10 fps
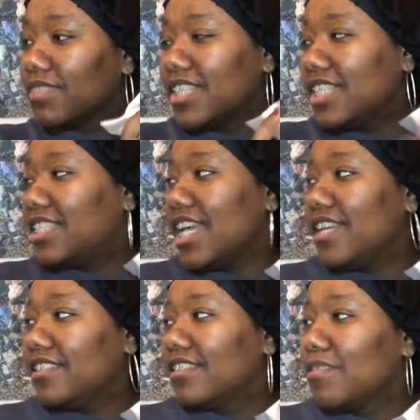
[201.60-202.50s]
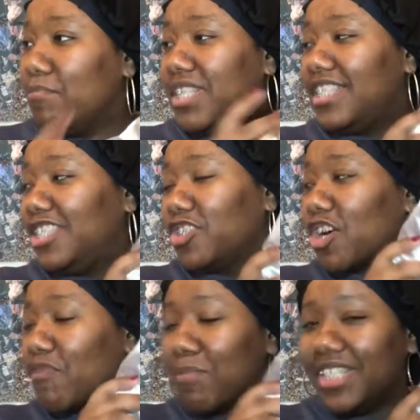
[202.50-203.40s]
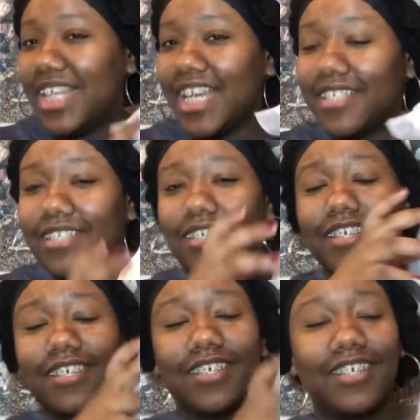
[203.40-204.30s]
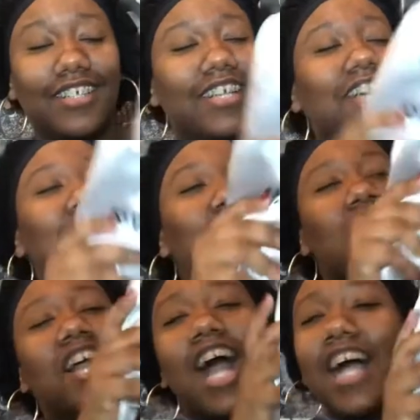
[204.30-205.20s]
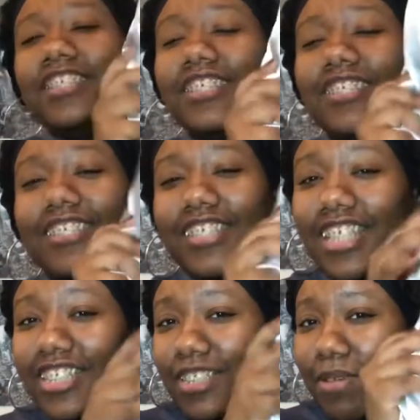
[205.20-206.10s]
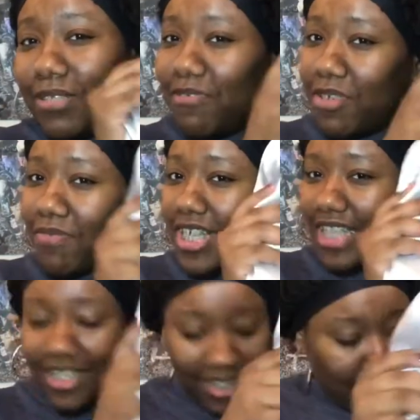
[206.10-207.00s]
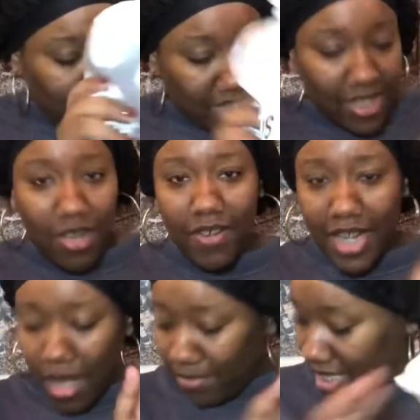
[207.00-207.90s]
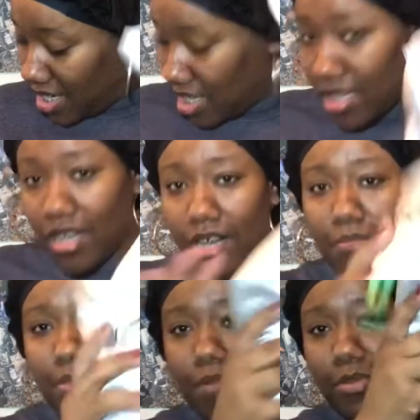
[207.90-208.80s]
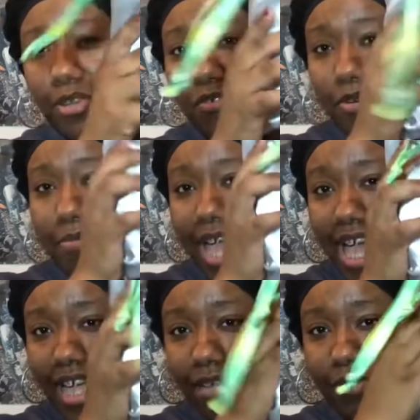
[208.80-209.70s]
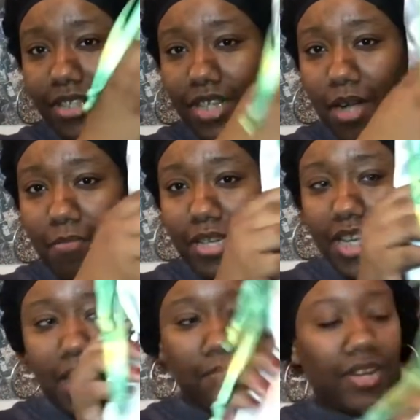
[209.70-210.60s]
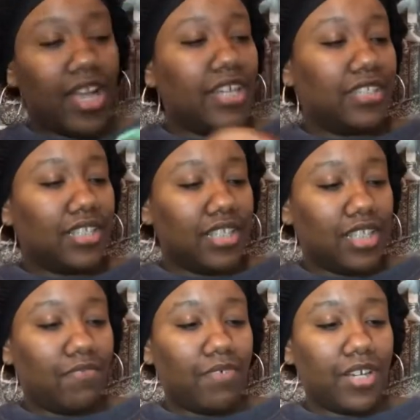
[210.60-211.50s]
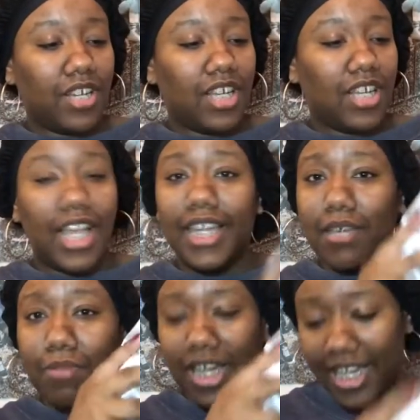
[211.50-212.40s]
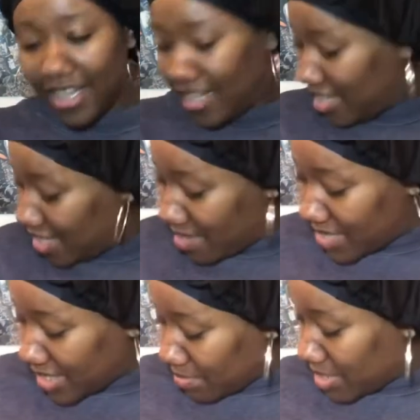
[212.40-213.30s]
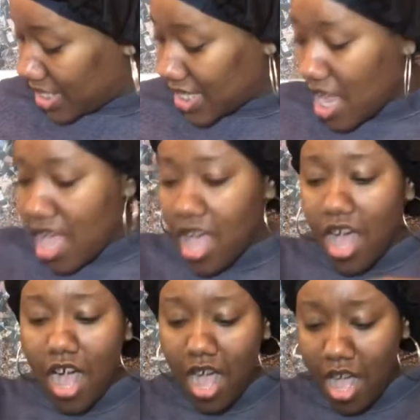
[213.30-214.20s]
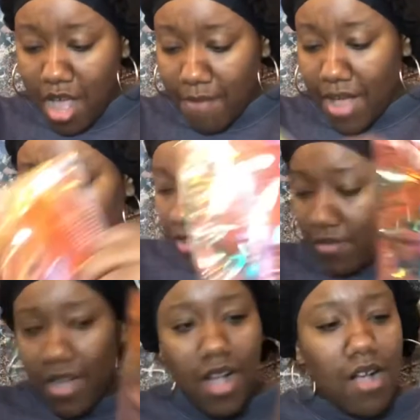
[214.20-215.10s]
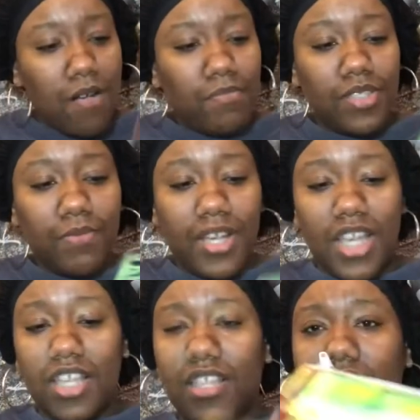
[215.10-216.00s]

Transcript: This ain't B sugar from BTS. I'm sorry. I just, it just makes me feel rich. I just love it. So it comes in a, a, a beautiful bag with the company name on it. I just think that's very elegant, elegant. Love that so much. Um, also comes with